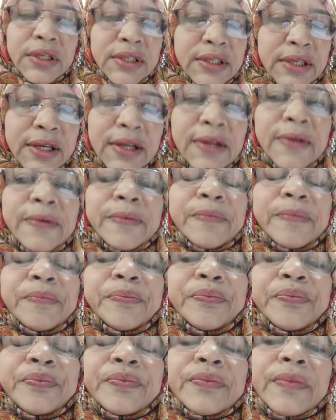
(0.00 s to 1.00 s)
cell.
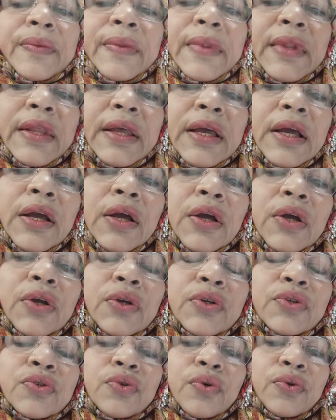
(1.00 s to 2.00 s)

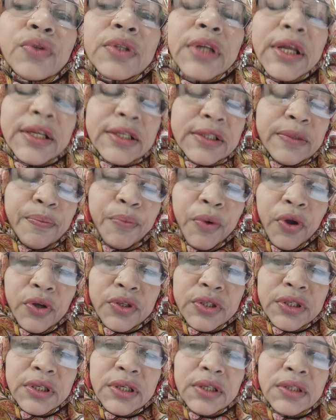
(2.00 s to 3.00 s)
So there is a
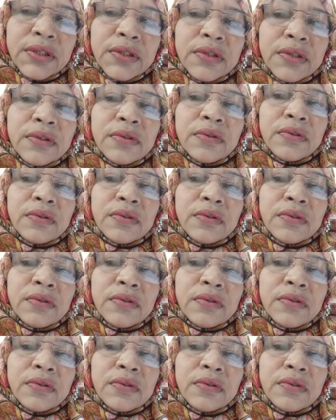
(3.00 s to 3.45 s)
process: